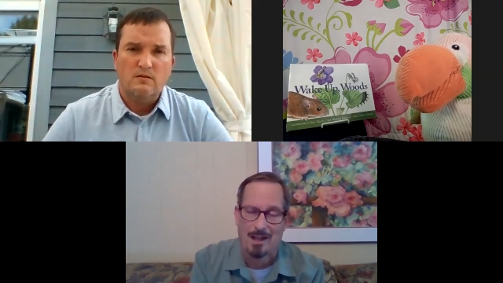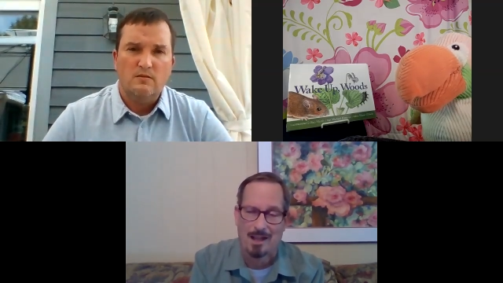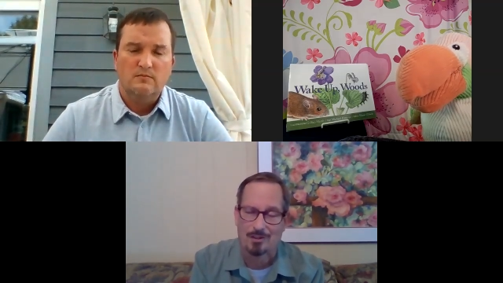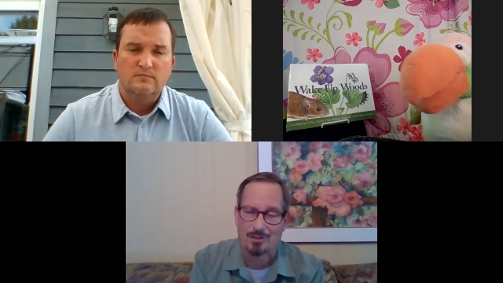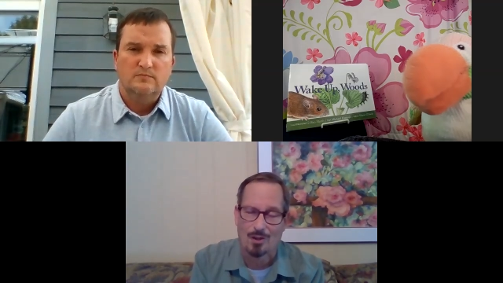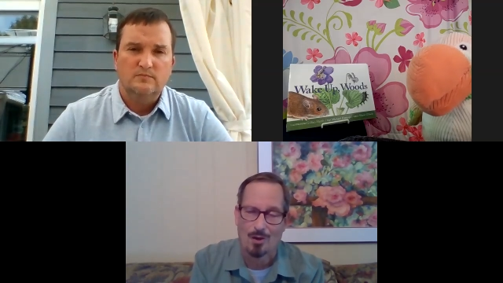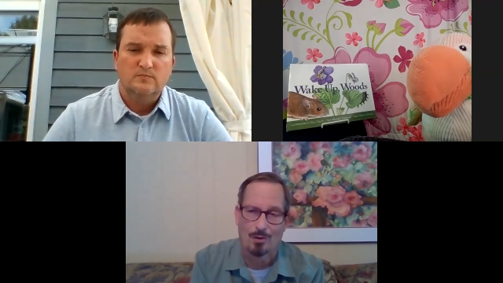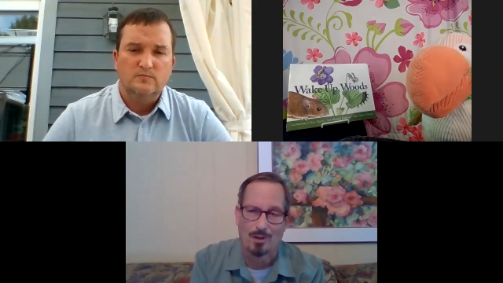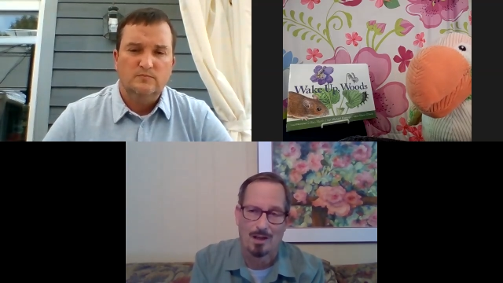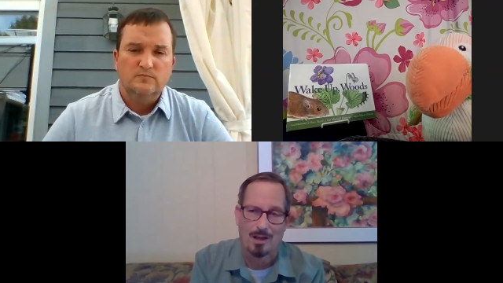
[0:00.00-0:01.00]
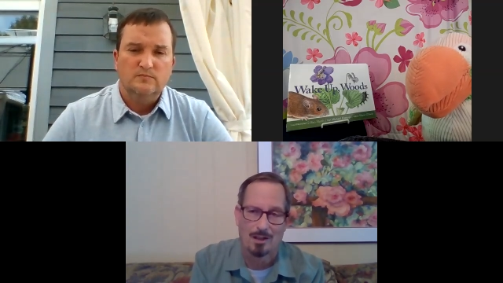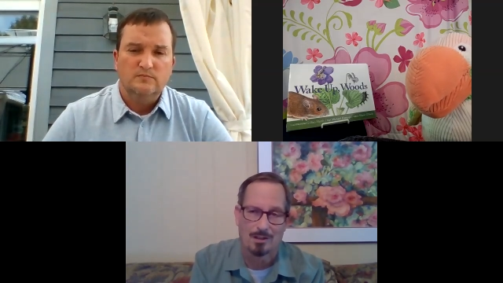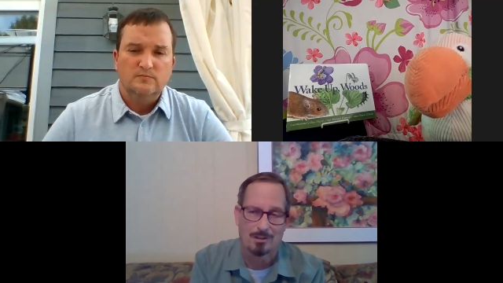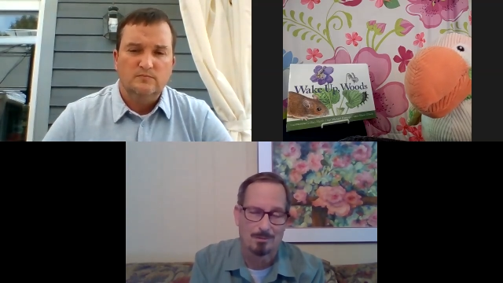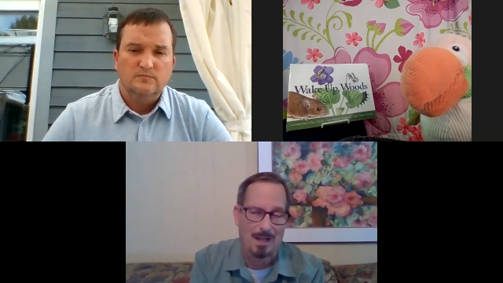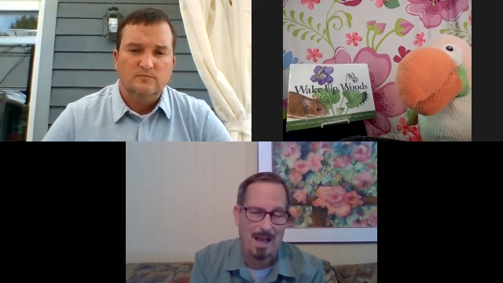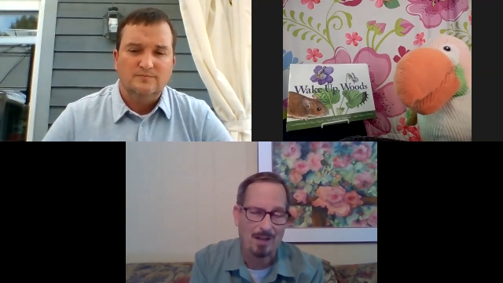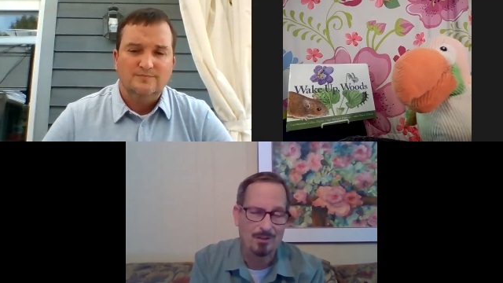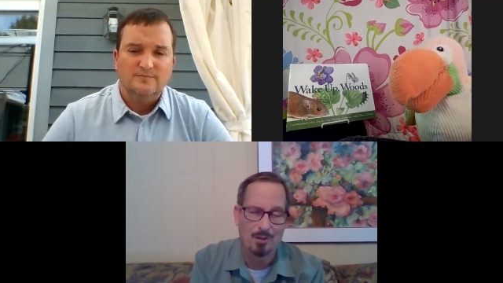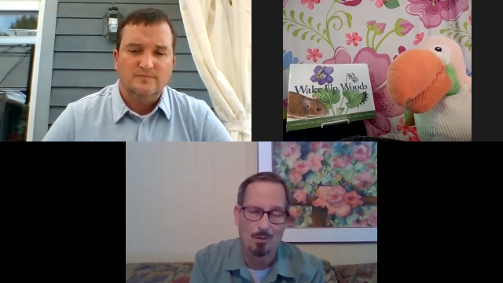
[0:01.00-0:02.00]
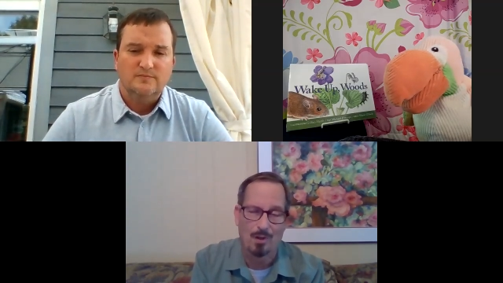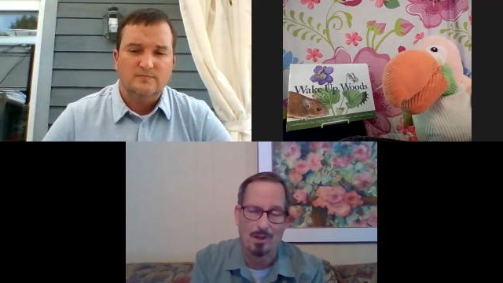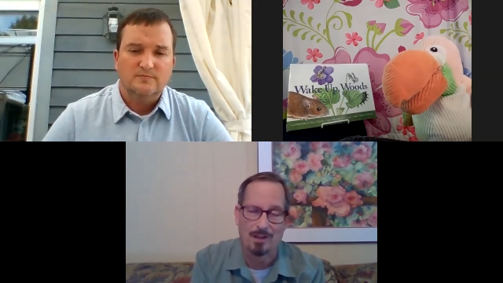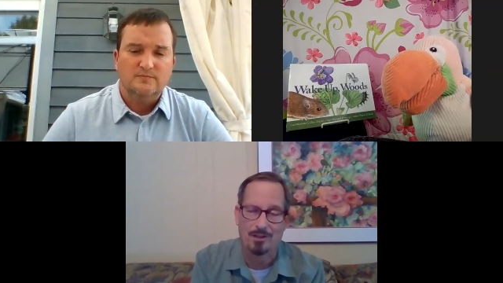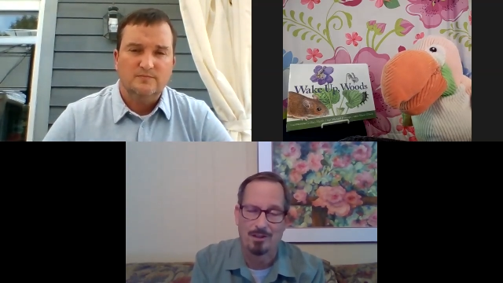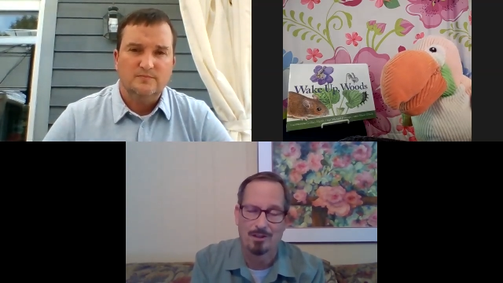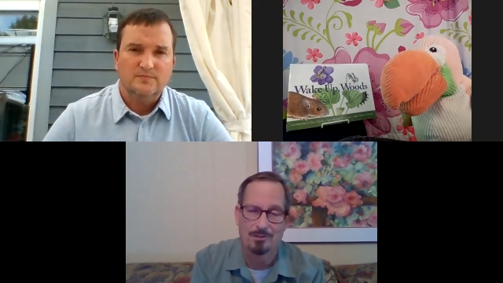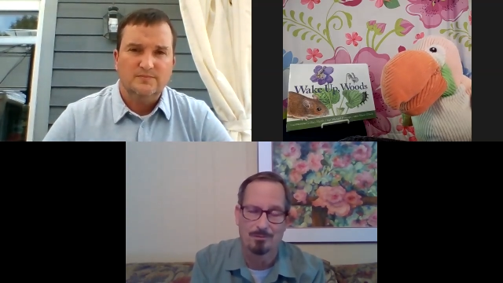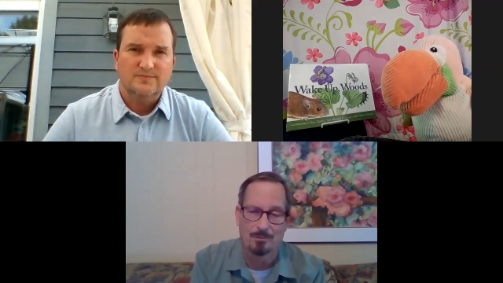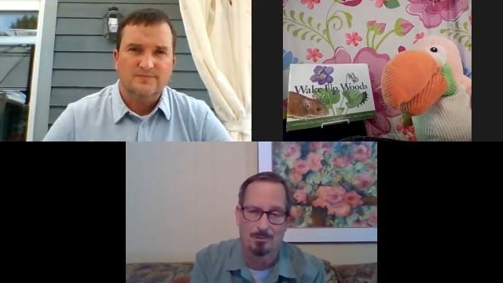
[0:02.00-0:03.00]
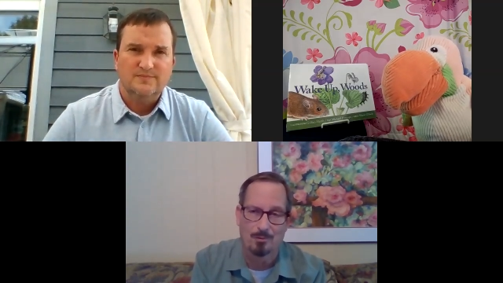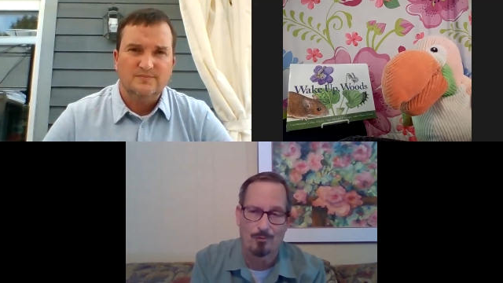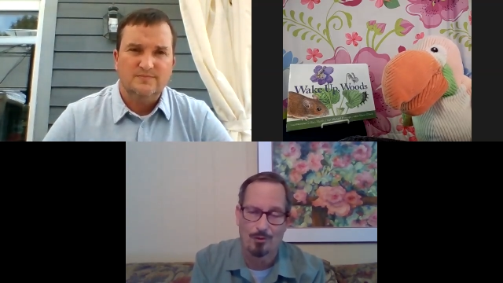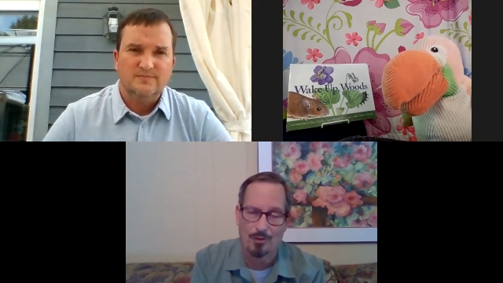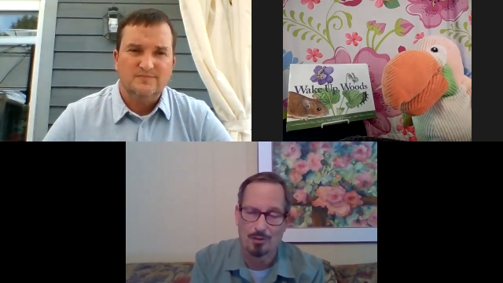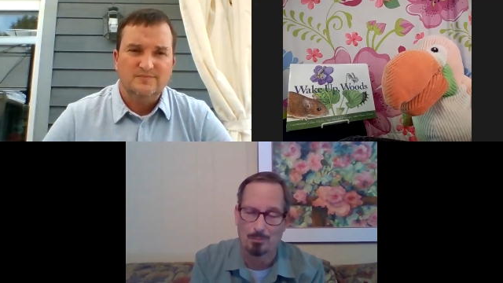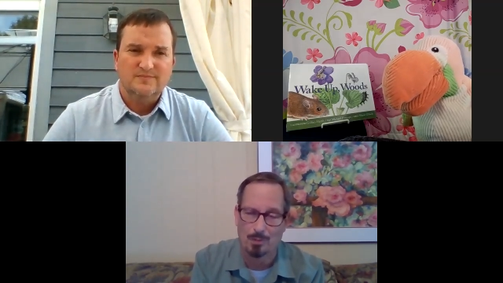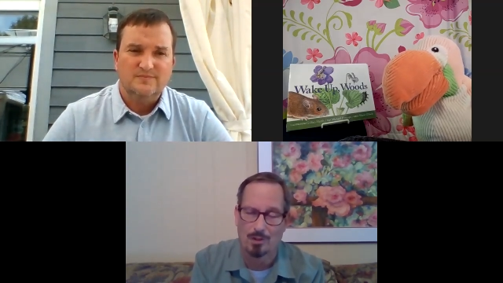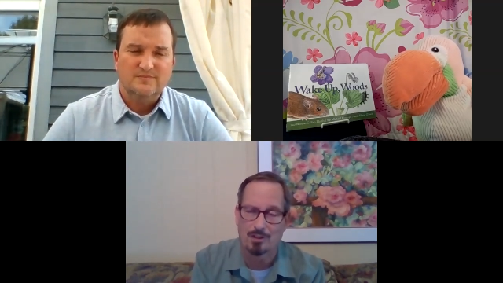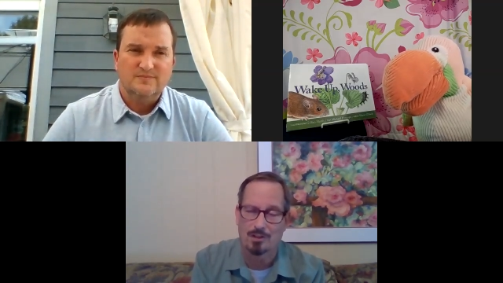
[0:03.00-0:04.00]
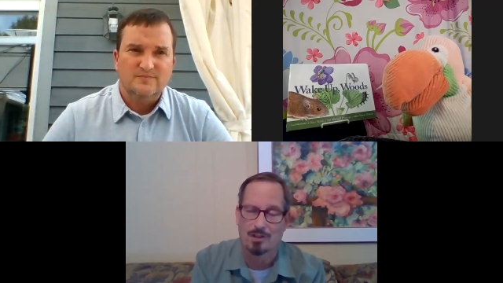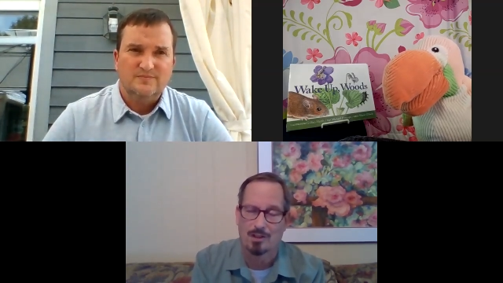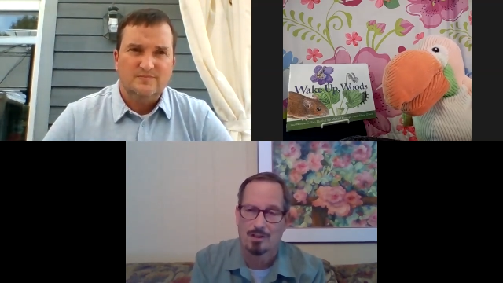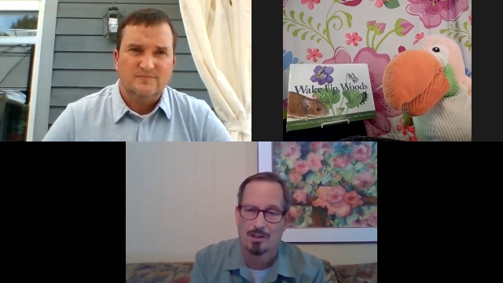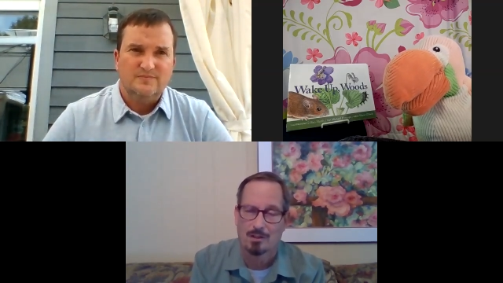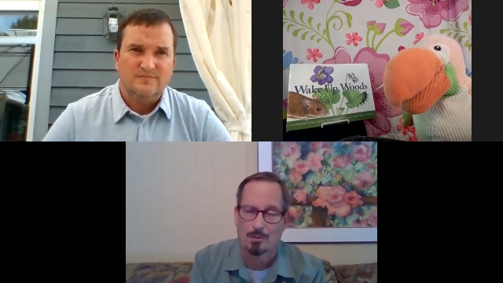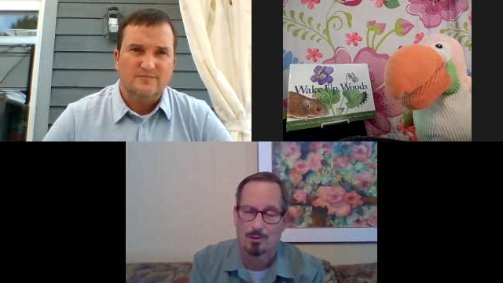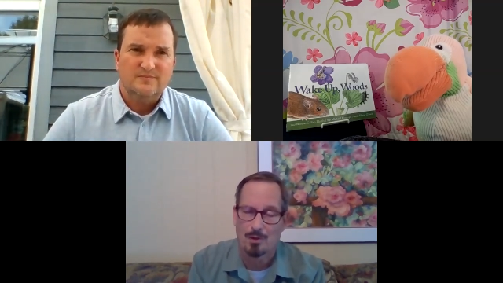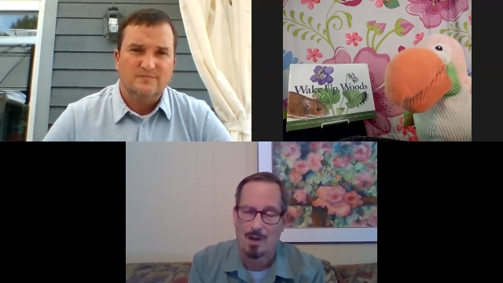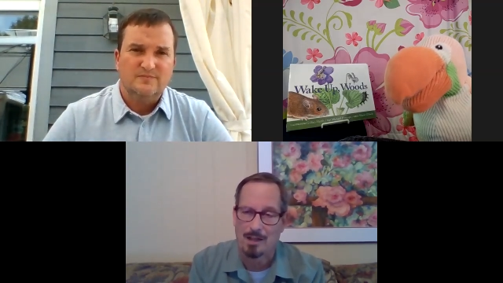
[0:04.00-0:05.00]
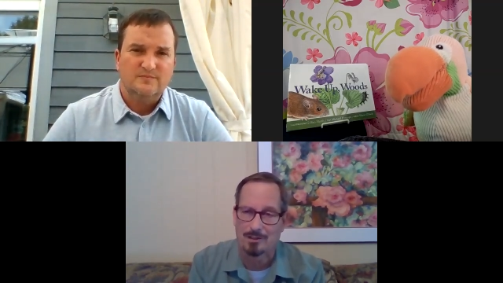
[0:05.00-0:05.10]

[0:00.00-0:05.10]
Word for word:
Speaker 1: And so, uh, actually, what I did for this book was write